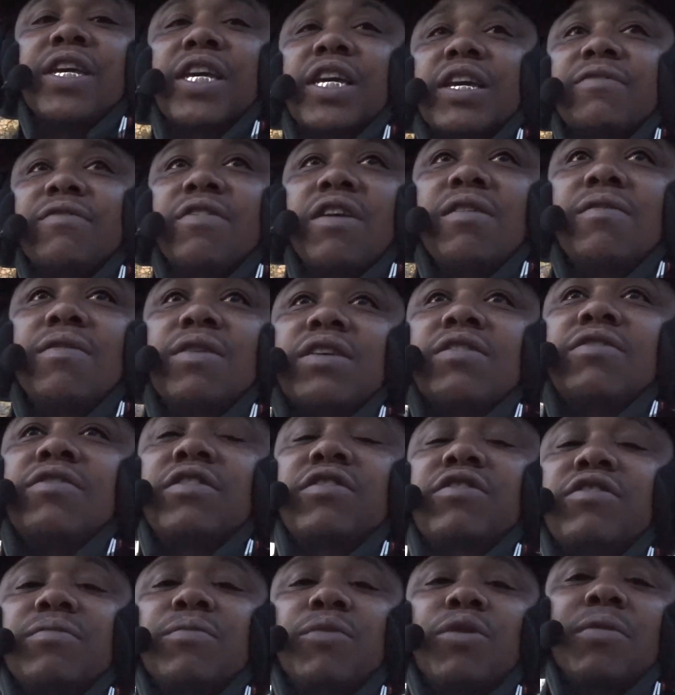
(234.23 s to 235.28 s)
If y'all want to see
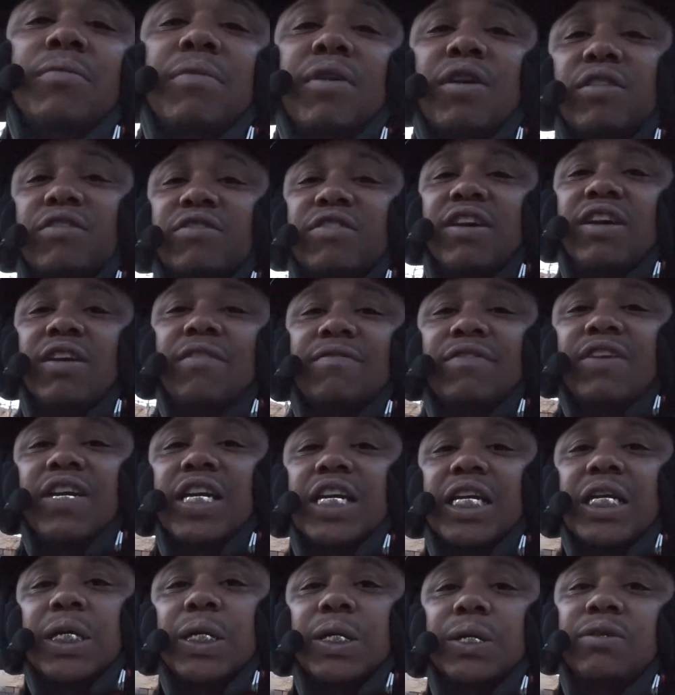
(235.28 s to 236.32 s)
some more motorcycle
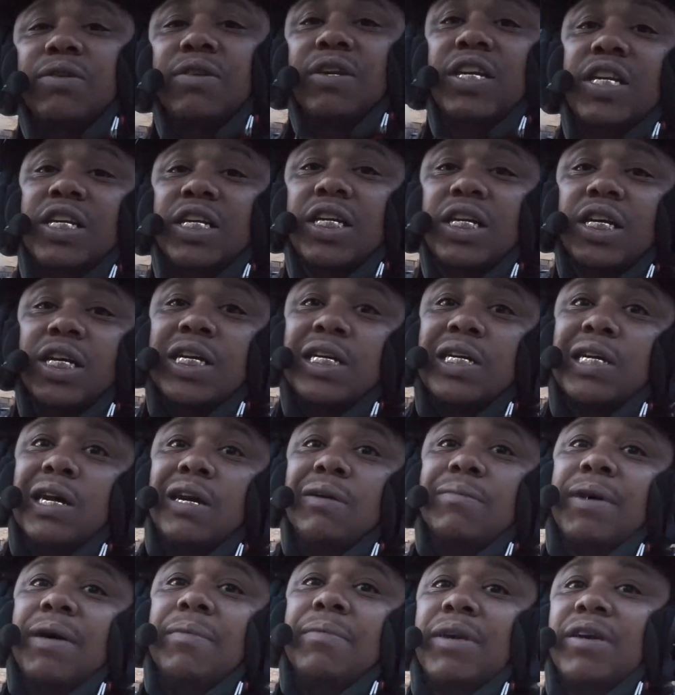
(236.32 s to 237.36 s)
videos, go to
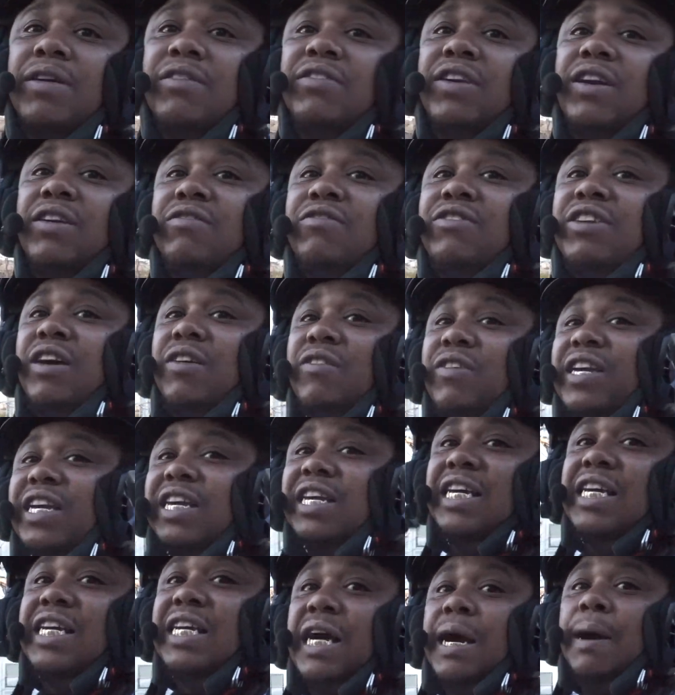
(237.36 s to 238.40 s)
my motorcycle channel,
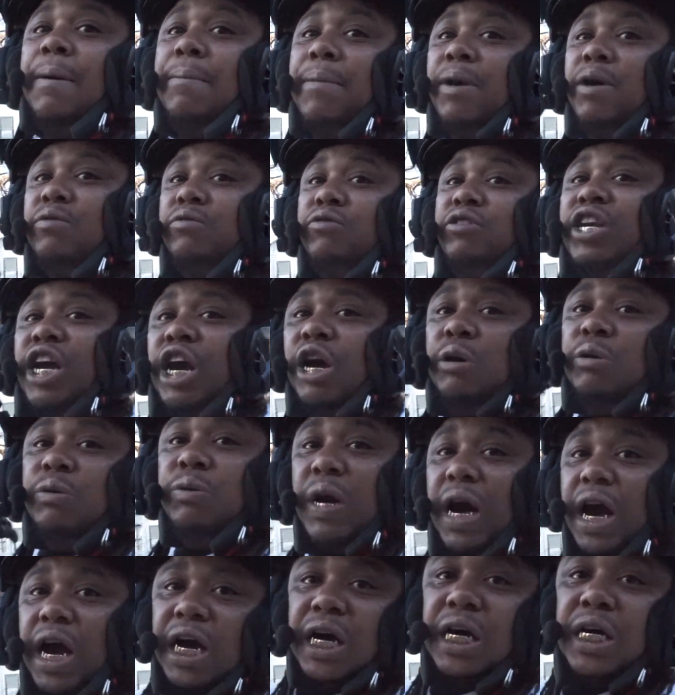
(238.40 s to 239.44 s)
King Moto.
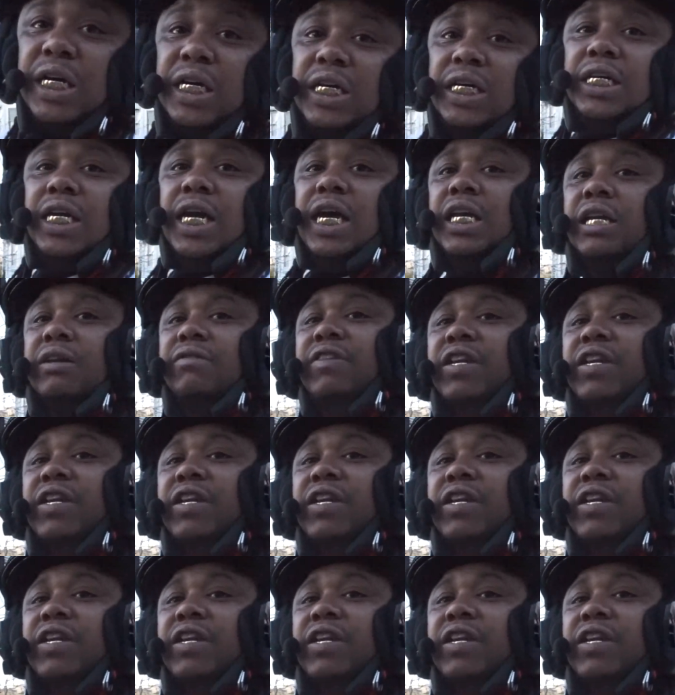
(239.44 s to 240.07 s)
Ah, hella